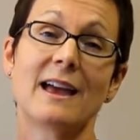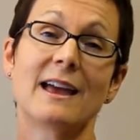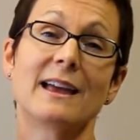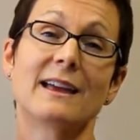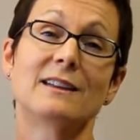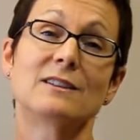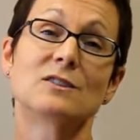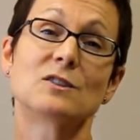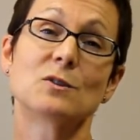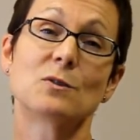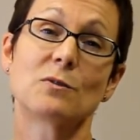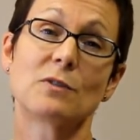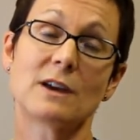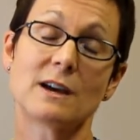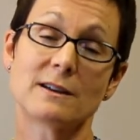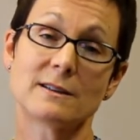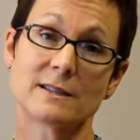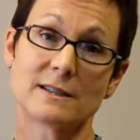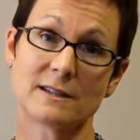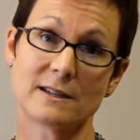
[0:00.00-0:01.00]
in
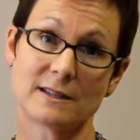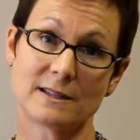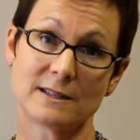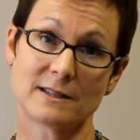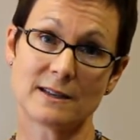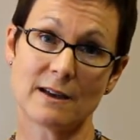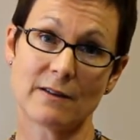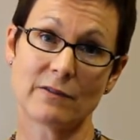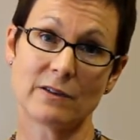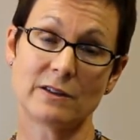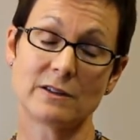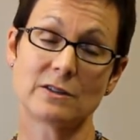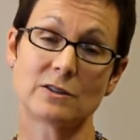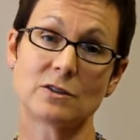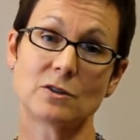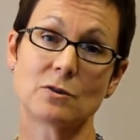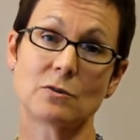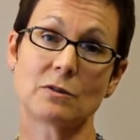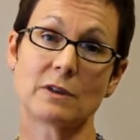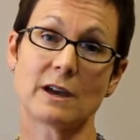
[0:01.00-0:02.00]
2007 to
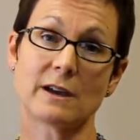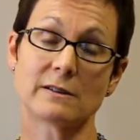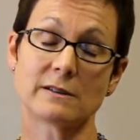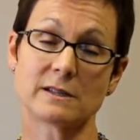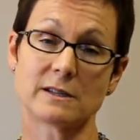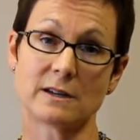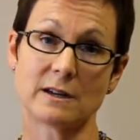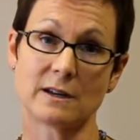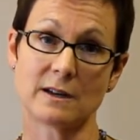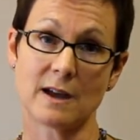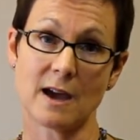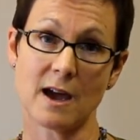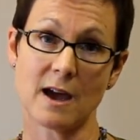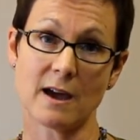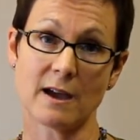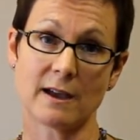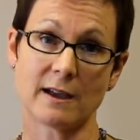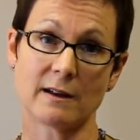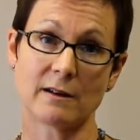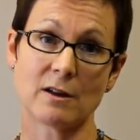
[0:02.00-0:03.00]

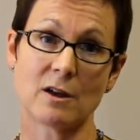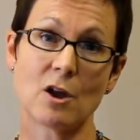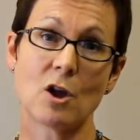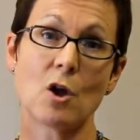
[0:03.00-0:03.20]
2009,